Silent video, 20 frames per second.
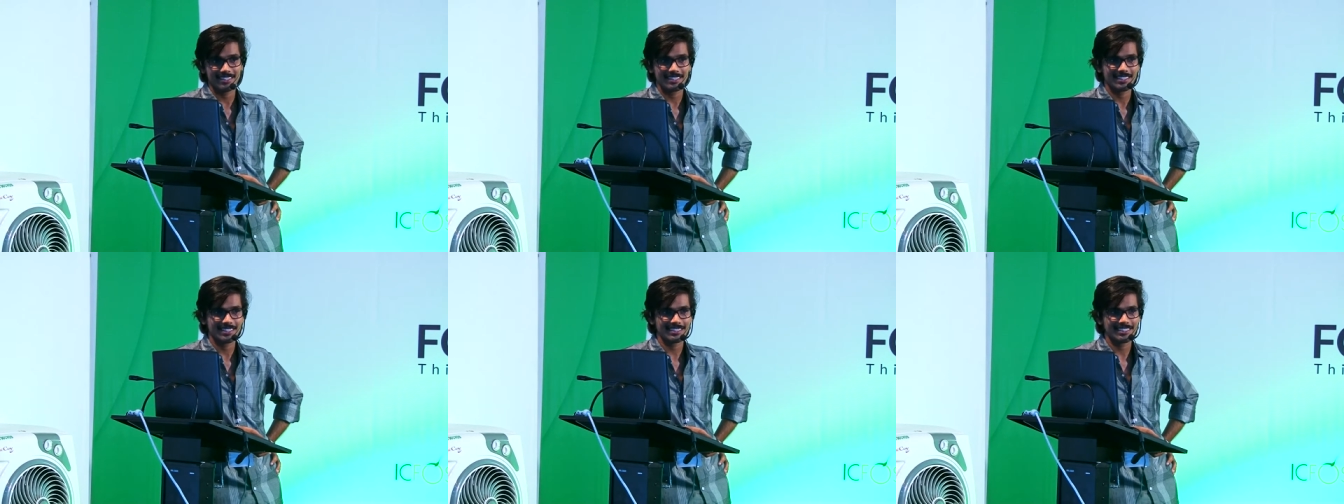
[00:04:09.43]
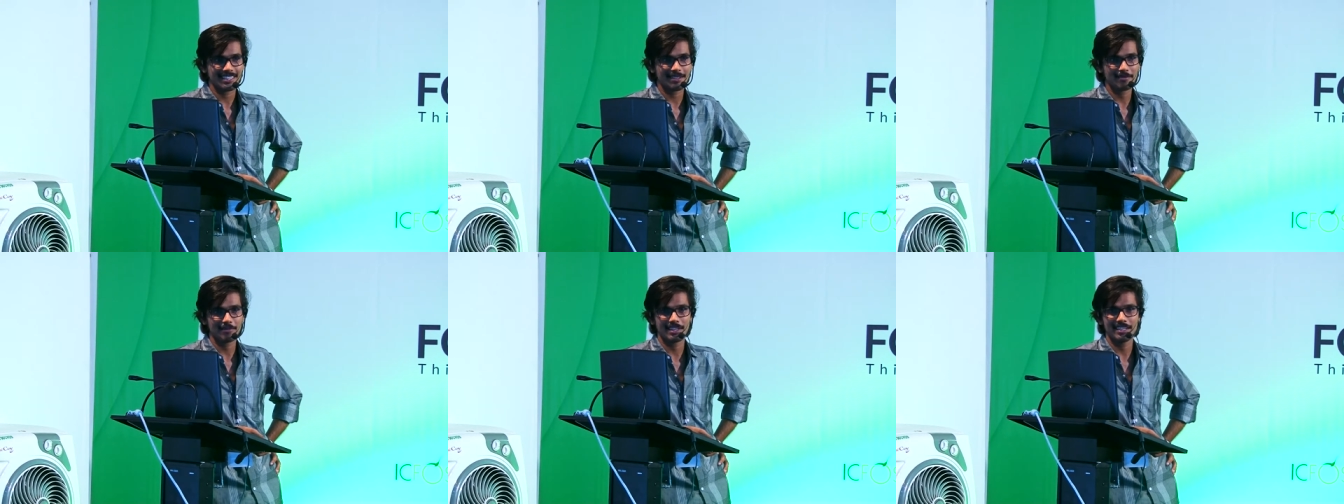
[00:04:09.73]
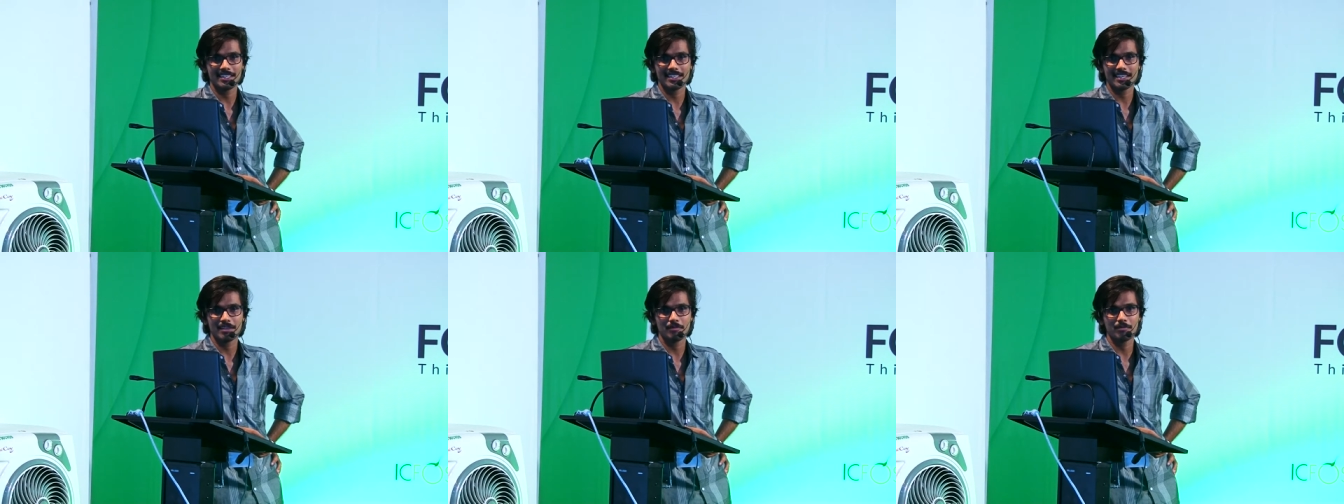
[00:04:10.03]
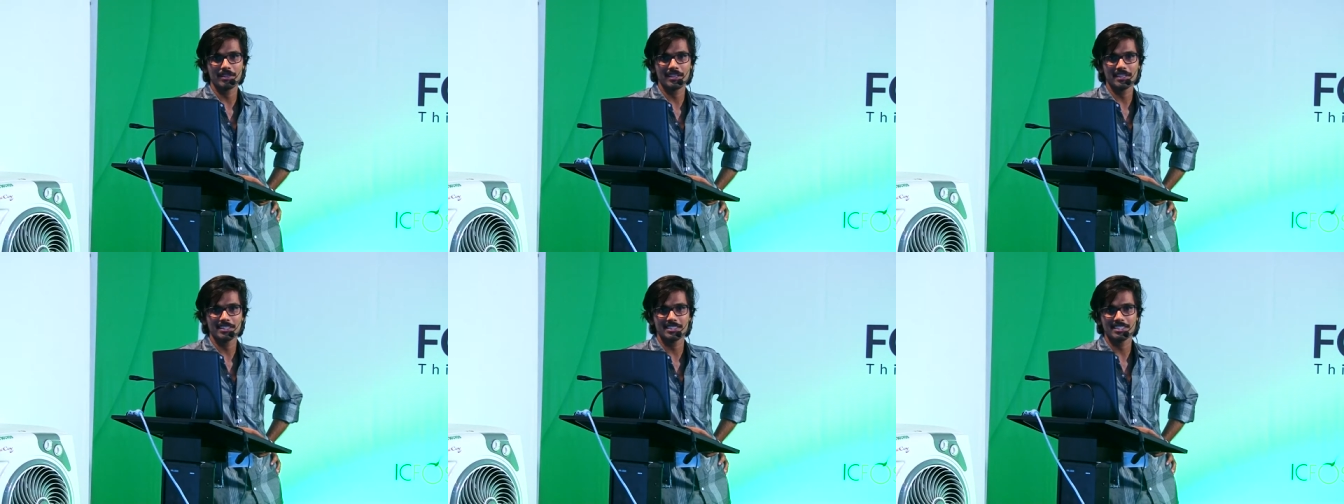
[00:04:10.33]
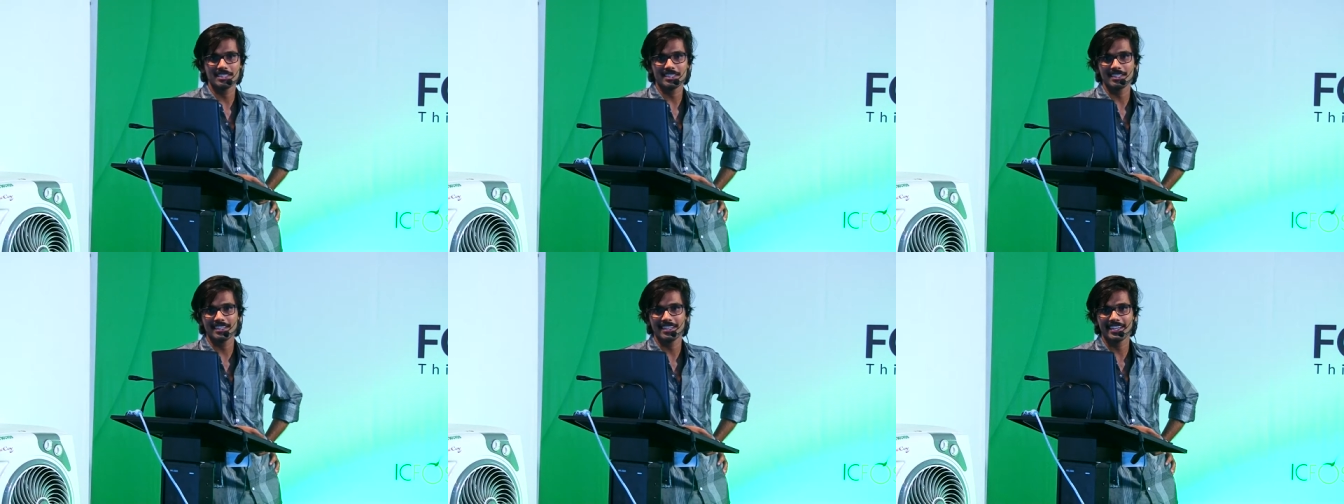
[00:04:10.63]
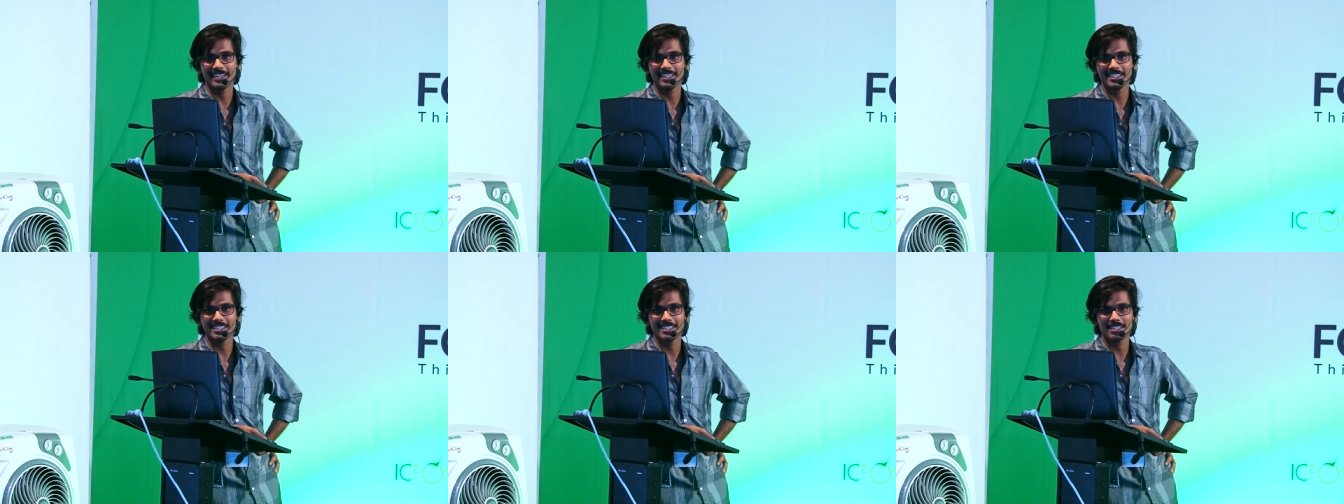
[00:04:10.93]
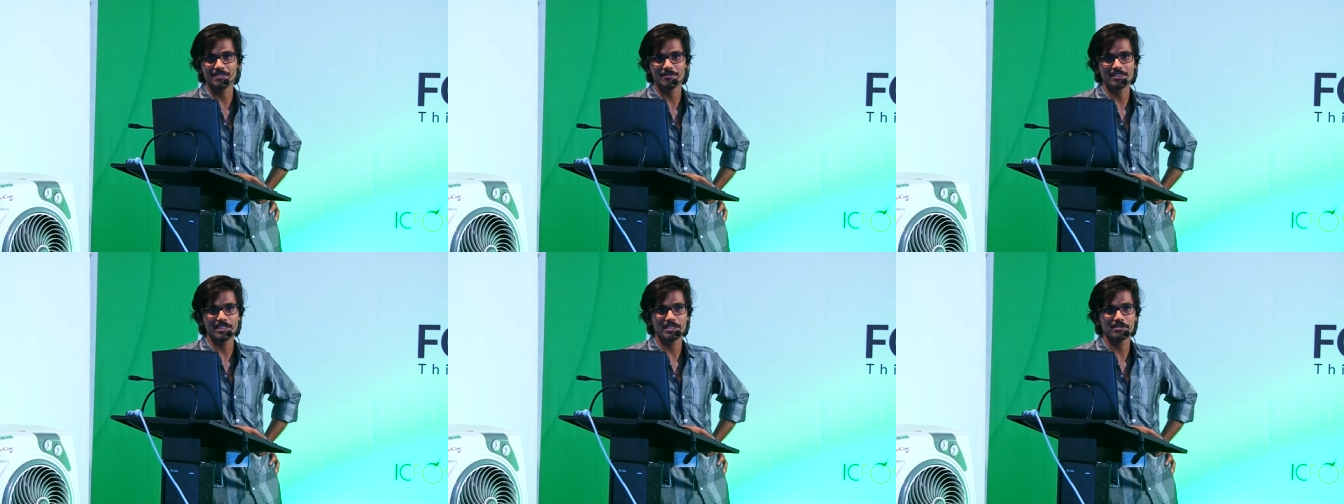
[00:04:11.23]
Actually, money can buy chicken nuggets
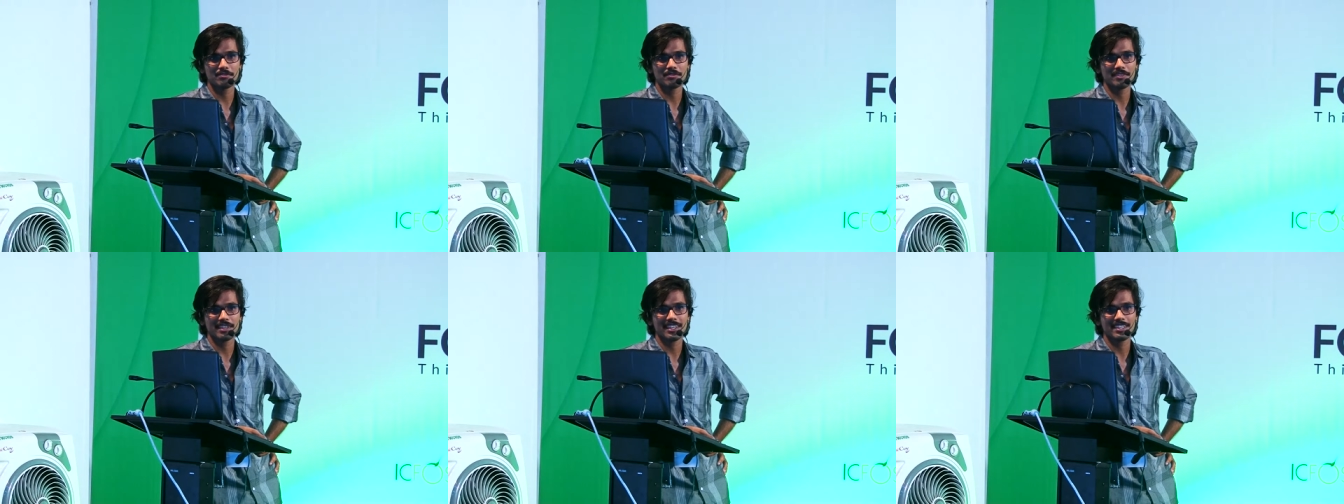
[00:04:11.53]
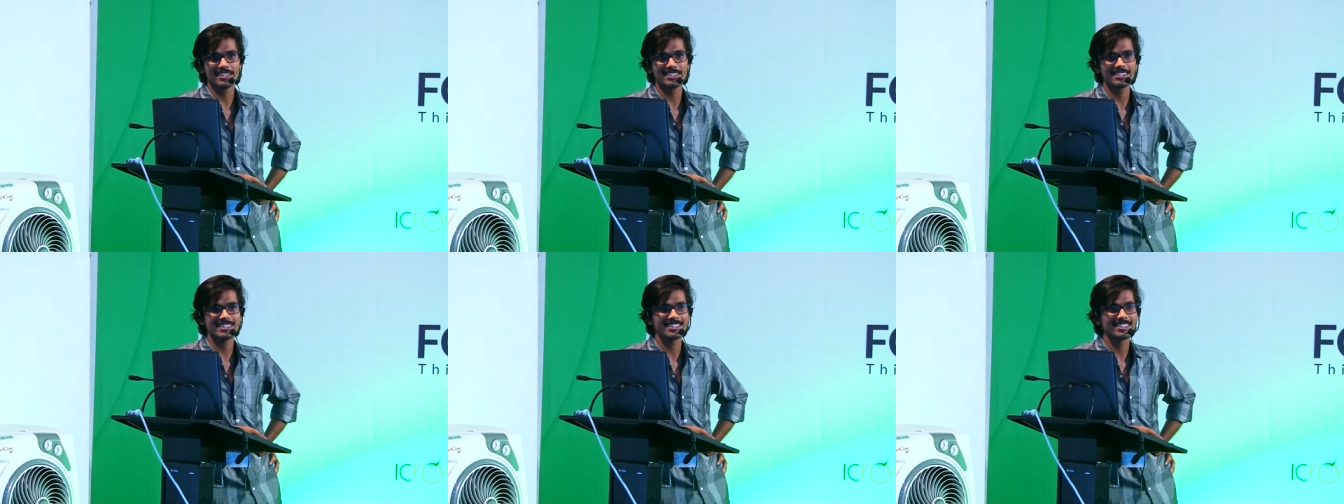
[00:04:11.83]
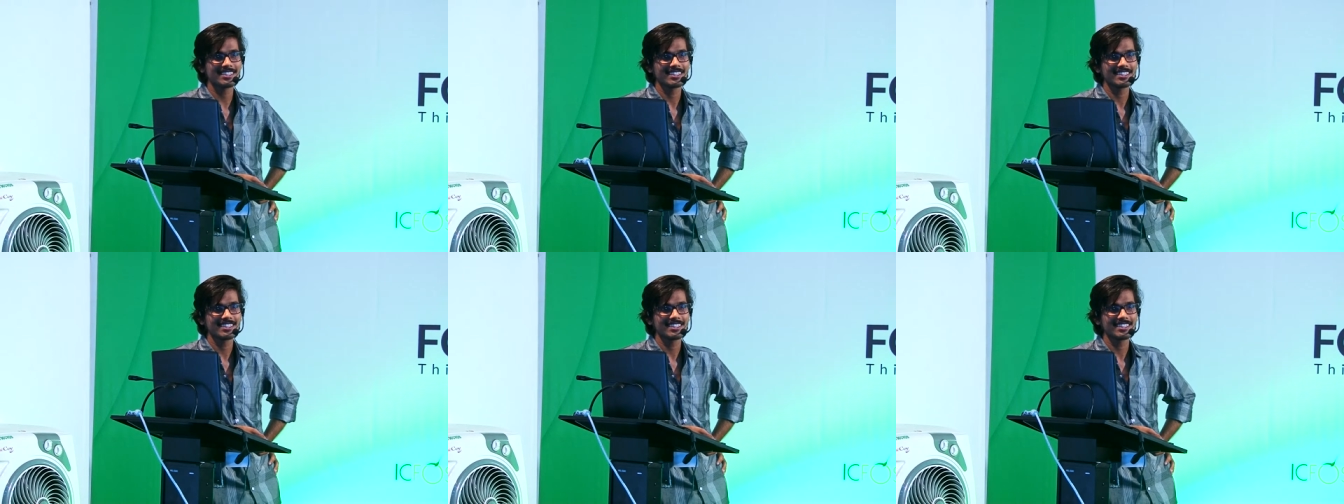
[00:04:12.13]
and French fries.